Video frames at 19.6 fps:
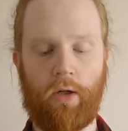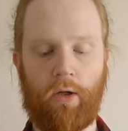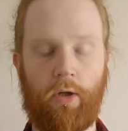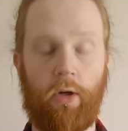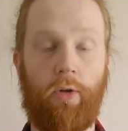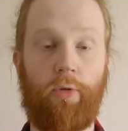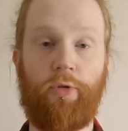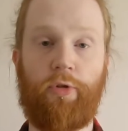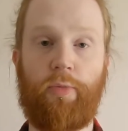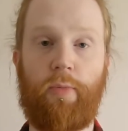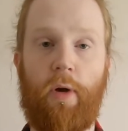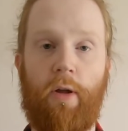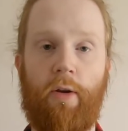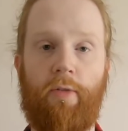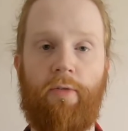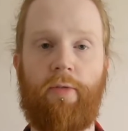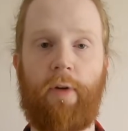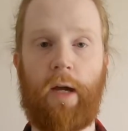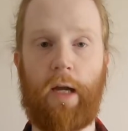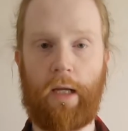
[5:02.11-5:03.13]
Guns
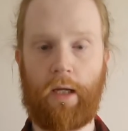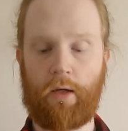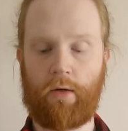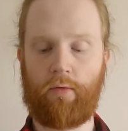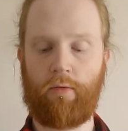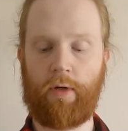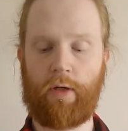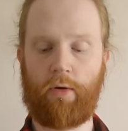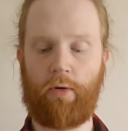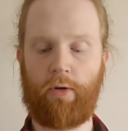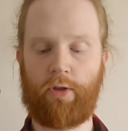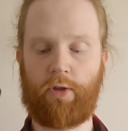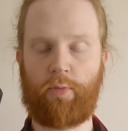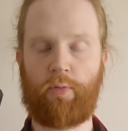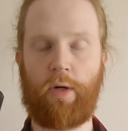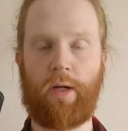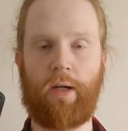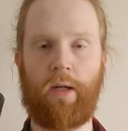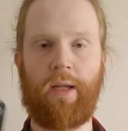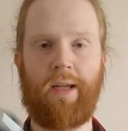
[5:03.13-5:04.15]
Modify recoil
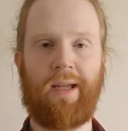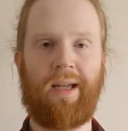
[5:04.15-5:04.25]
spring